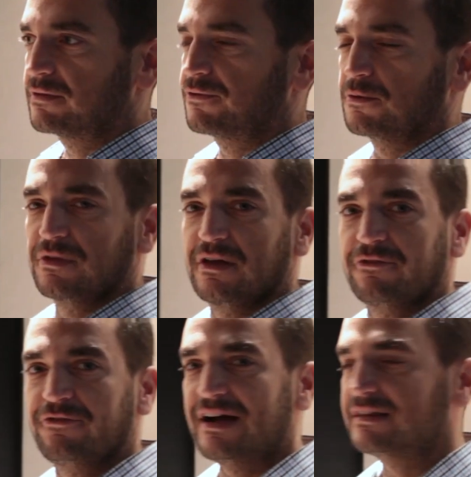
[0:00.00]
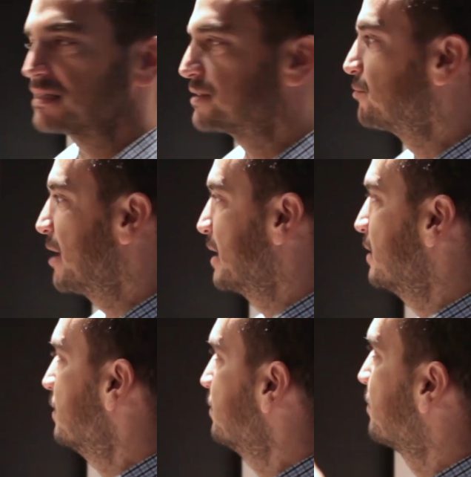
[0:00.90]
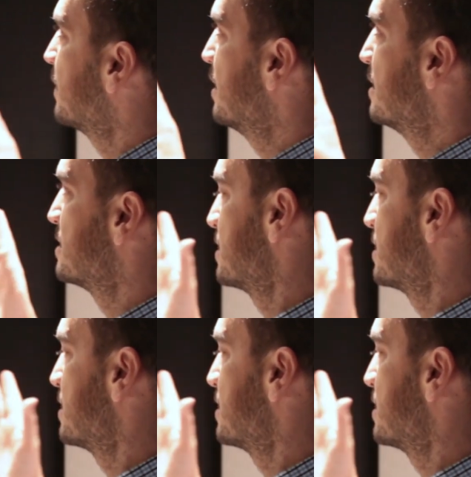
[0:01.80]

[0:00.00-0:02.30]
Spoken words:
from the finest grain is